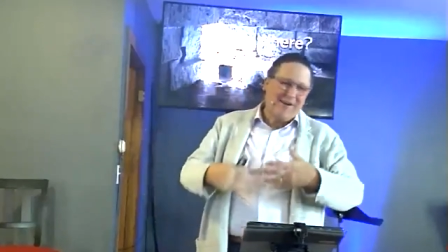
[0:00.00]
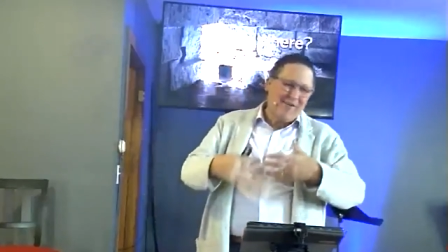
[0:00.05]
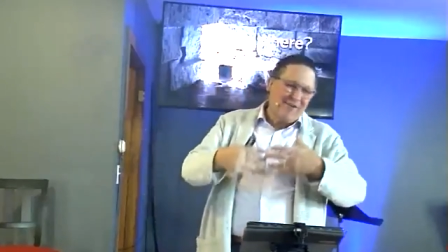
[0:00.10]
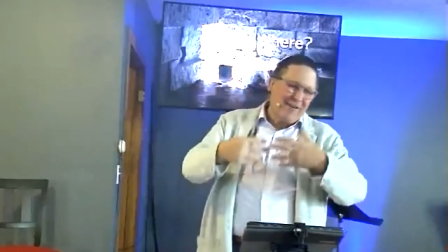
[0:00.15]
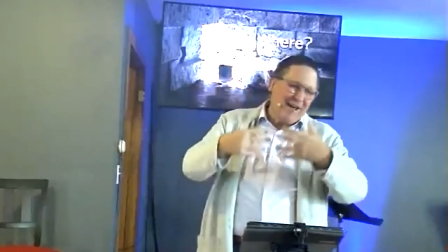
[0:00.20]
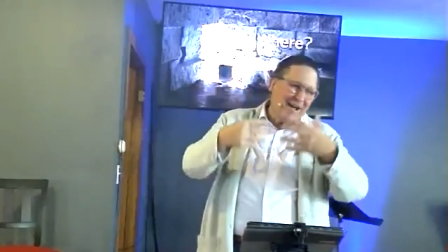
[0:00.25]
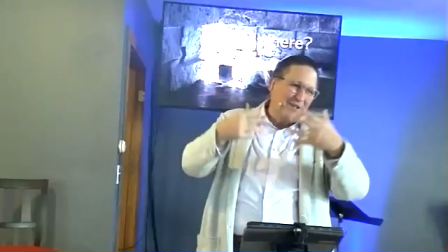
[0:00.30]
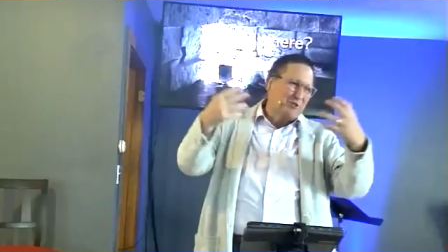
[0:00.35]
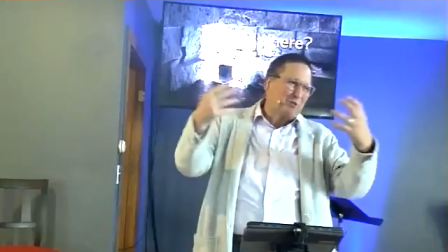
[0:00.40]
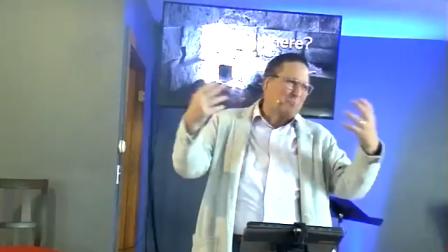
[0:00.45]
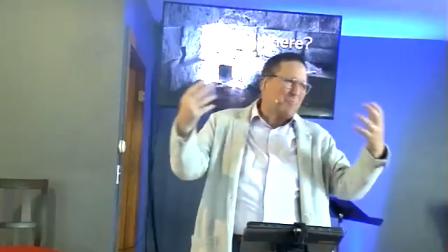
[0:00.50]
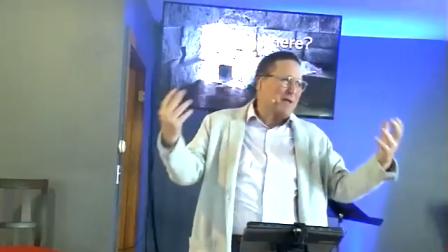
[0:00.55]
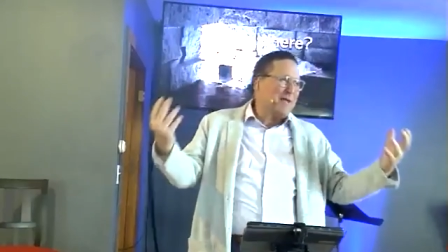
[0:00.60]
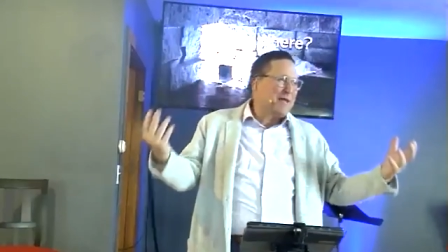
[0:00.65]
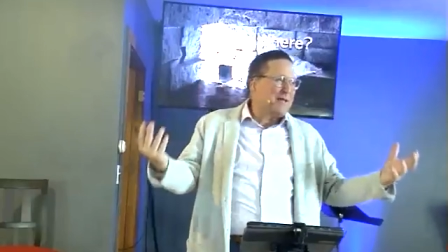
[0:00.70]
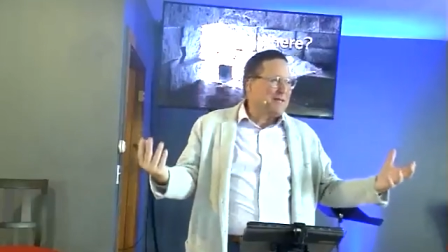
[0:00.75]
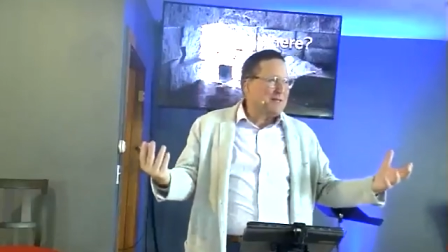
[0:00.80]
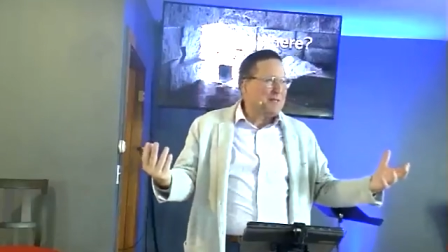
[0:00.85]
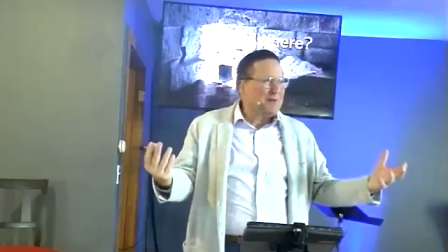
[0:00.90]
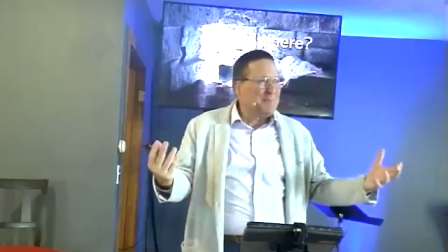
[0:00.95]
Now God's
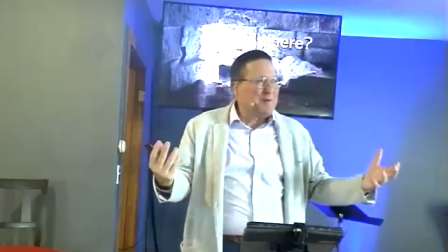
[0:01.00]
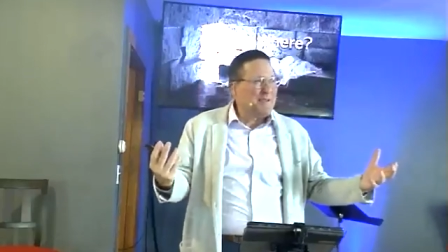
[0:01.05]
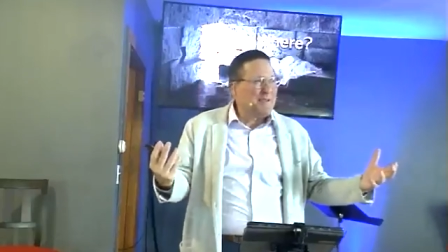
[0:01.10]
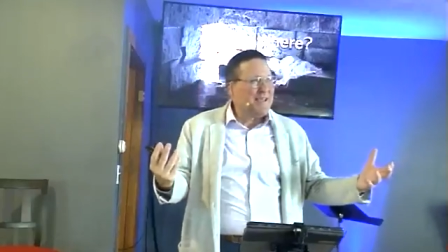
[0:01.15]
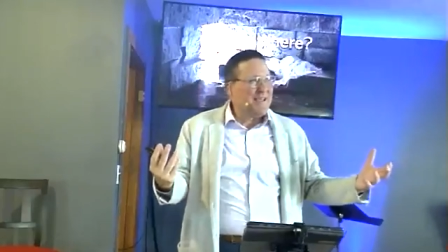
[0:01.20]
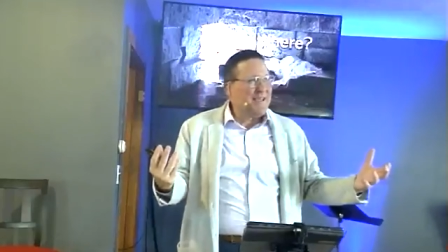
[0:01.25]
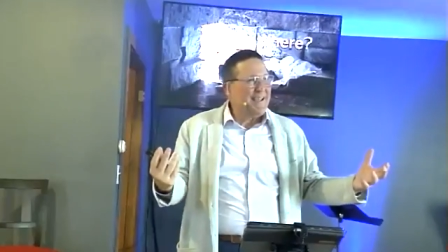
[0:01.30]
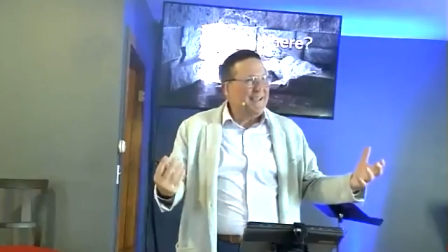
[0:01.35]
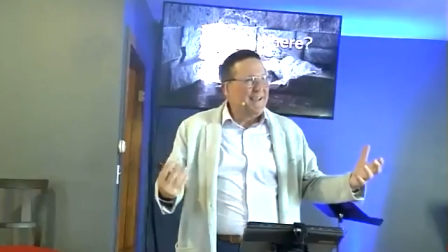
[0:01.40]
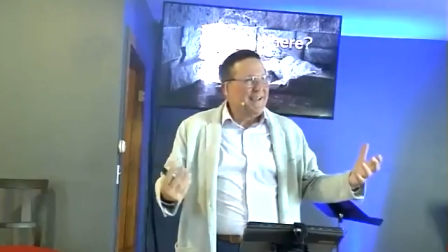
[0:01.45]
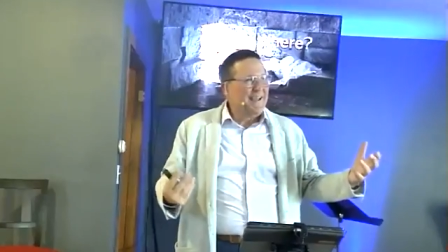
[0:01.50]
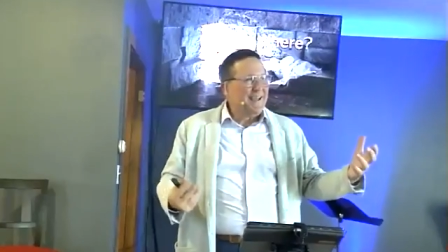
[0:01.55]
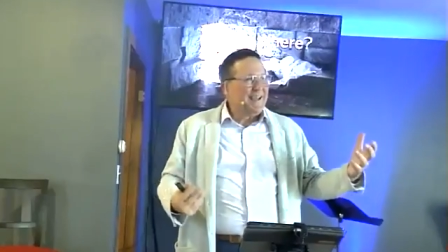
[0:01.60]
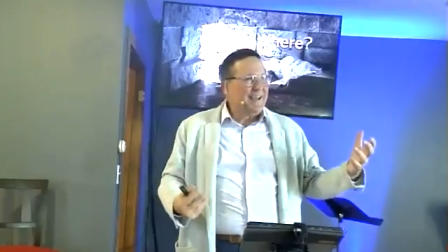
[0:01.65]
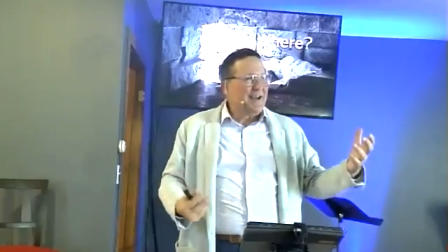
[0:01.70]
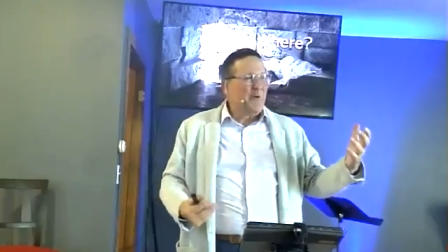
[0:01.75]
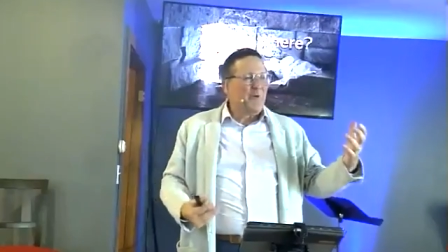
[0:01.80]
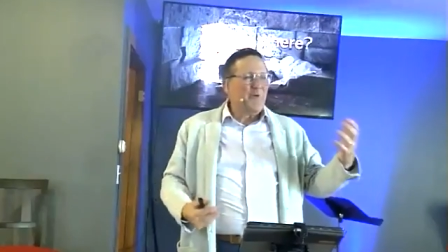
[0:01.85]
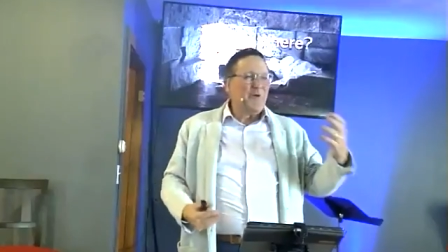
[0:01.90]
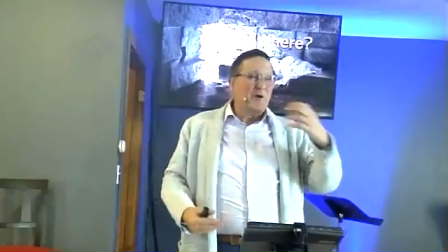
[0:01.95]
speaking to me,
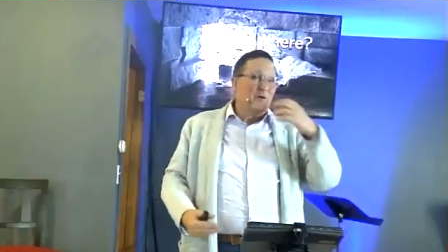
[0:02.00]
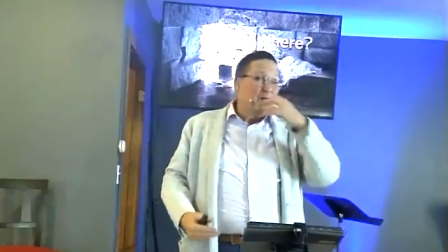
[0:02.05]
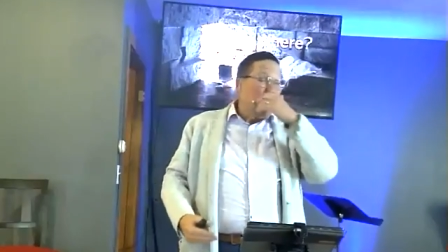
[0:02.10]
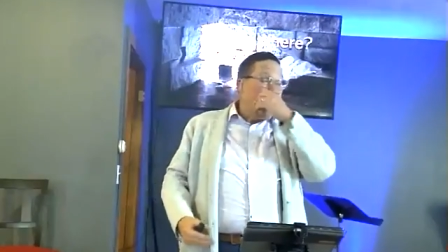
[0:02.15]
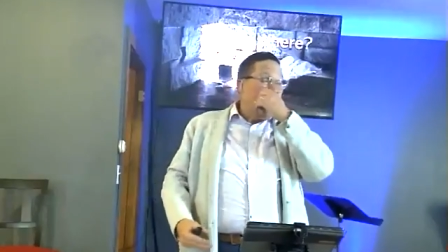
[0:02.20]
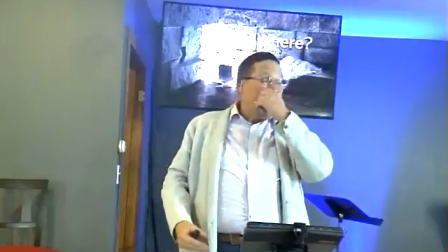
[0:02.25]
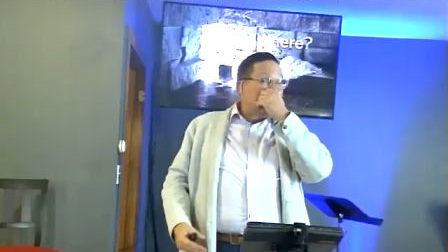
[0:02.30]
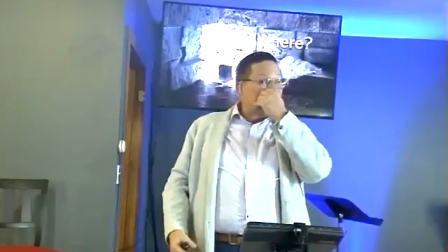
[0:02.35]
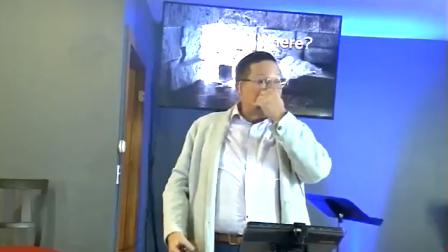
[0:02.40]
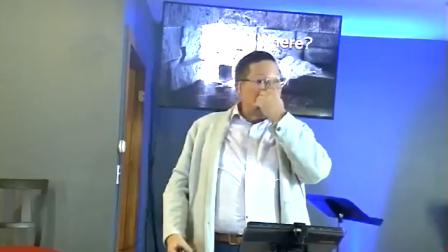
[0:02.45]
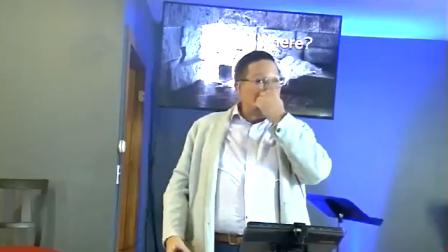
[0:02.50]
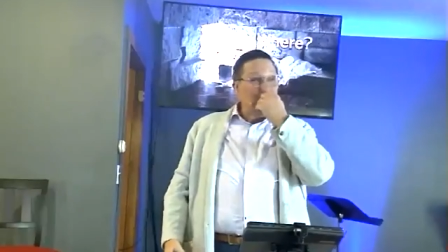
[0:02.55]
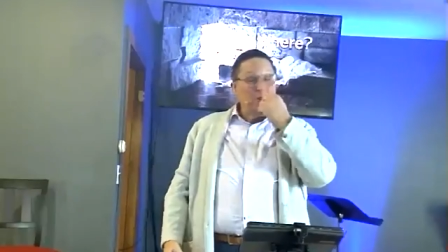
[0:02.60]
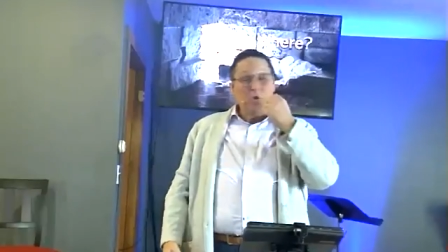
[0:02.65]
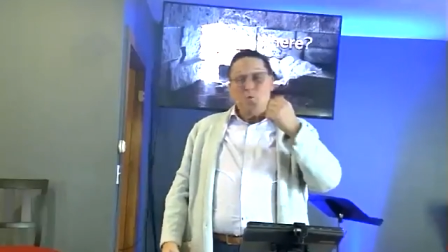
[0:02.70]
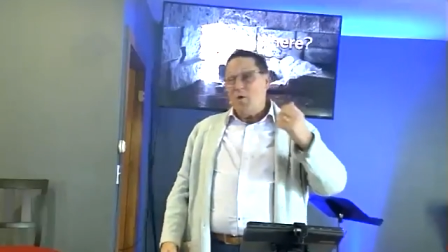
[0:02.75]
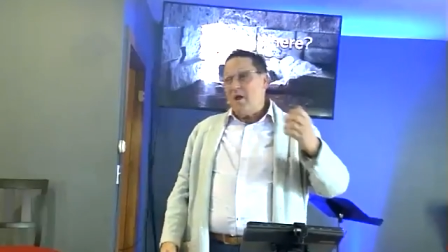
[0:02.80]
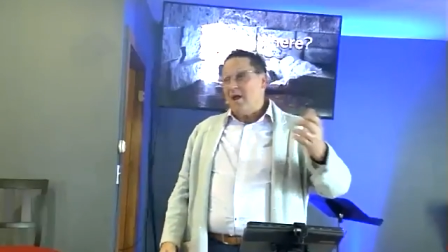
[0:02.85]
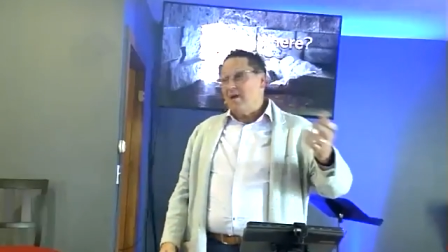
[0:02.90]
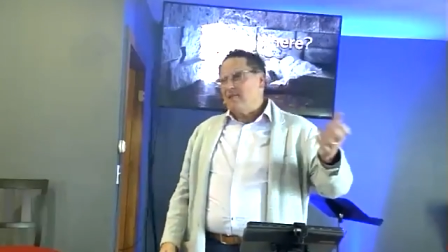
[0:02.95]
and I realized some
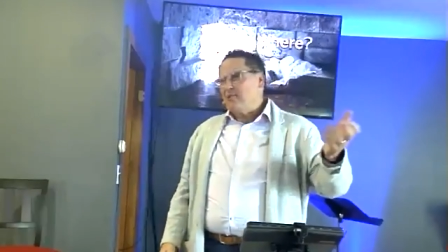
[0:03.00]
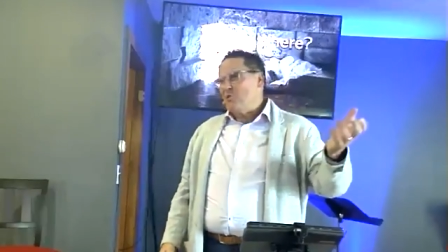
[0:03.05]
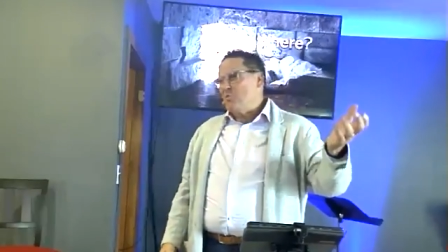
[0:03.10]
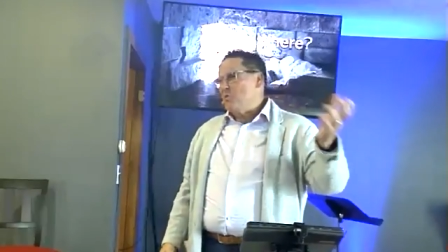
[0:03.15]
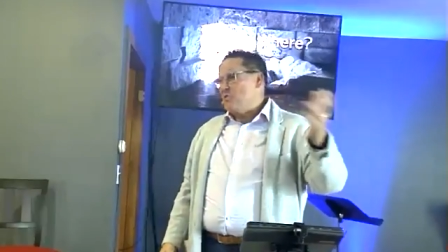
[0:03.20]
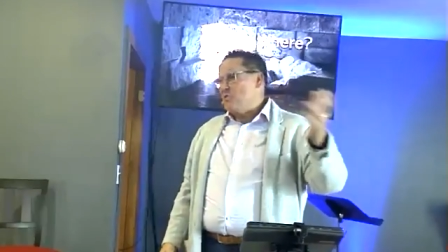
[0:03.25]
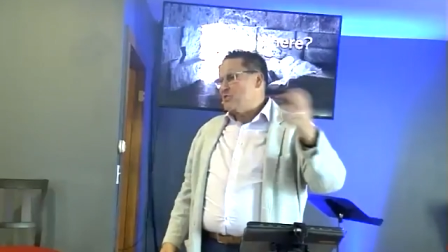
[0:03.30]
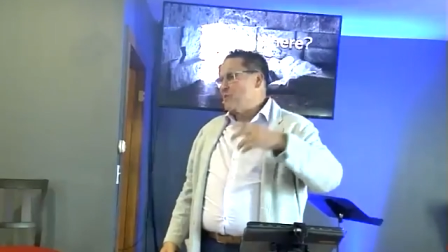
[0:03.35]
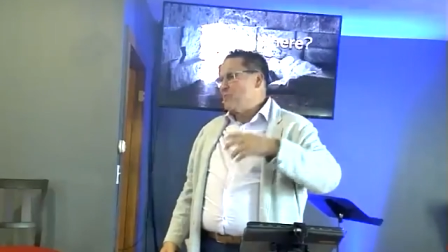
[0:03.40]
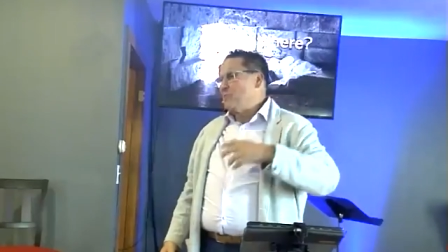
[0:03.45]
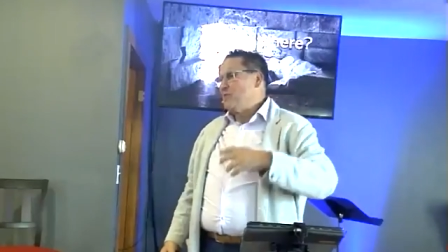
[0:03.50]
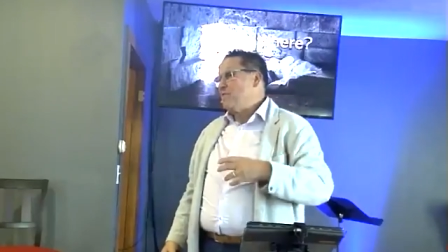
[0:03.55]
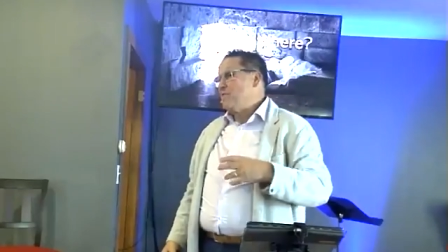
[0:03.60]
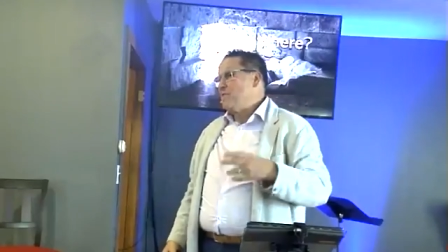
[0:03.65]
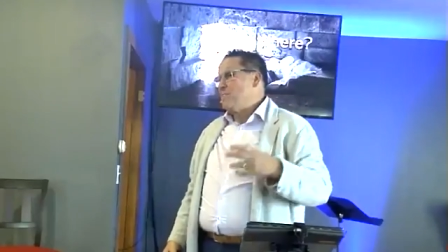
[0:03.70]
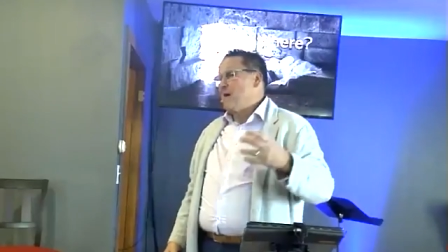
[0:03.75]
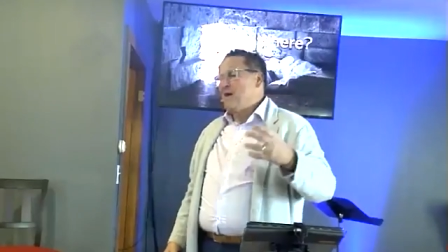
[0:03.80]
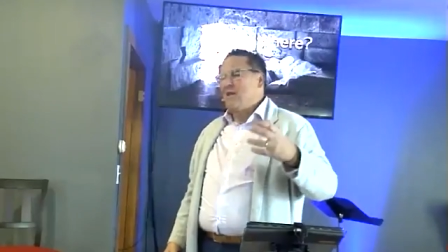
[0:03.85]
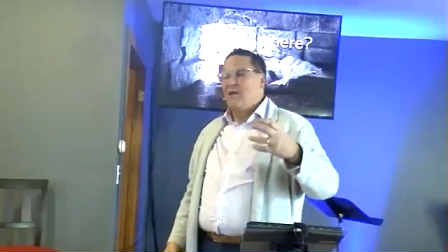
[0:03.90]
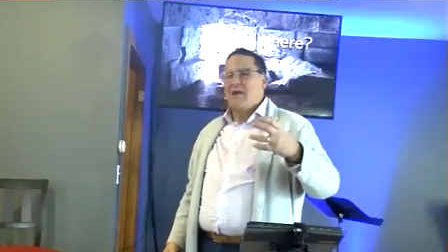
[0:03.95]
of the ways in which I'm
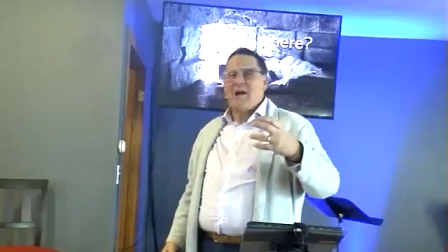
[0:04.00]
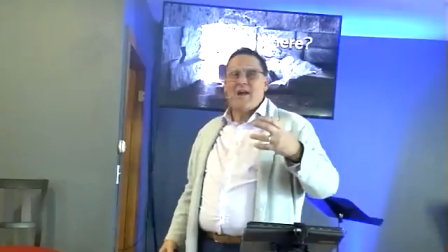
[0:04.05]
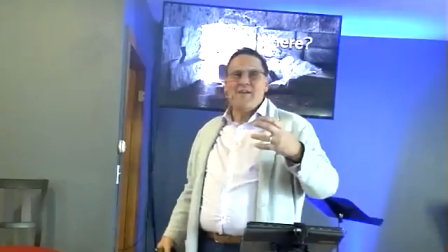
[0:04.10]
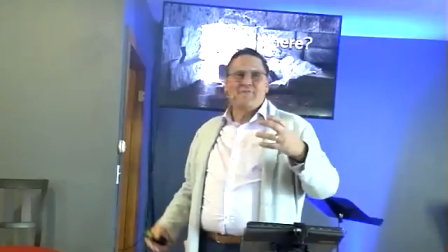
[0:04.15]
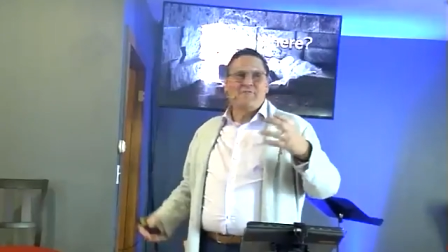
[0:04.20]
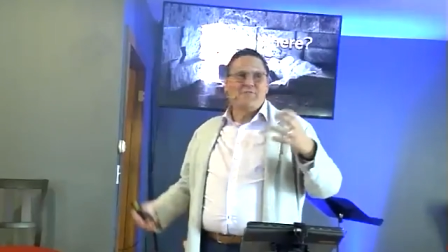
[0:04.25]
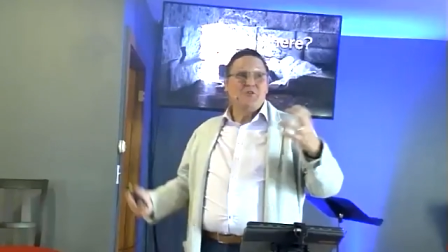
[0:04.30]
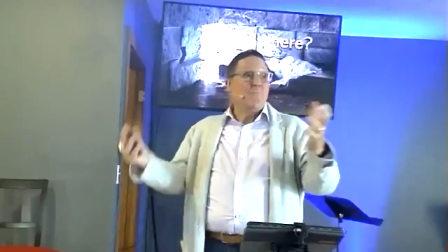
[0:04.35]
living my life